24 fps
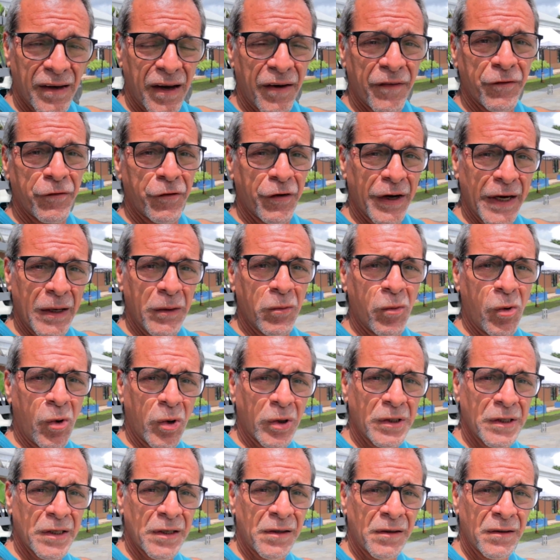of
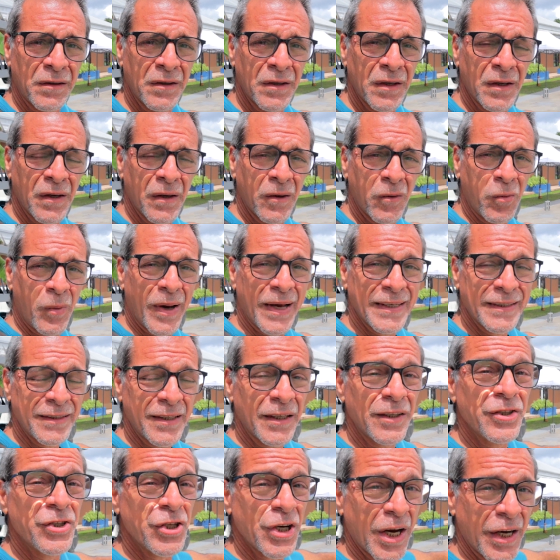rainwater.
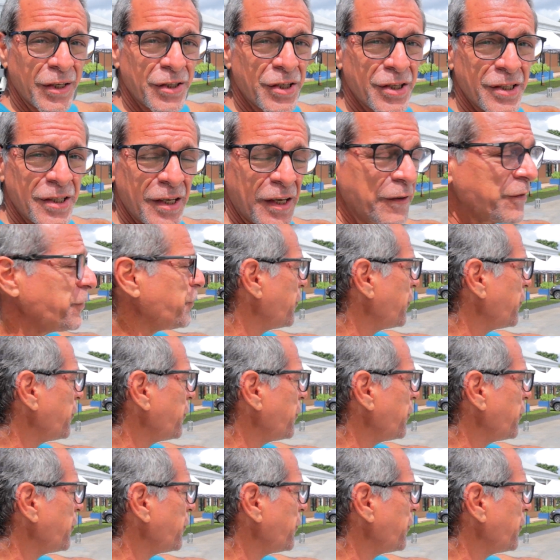WASA charges us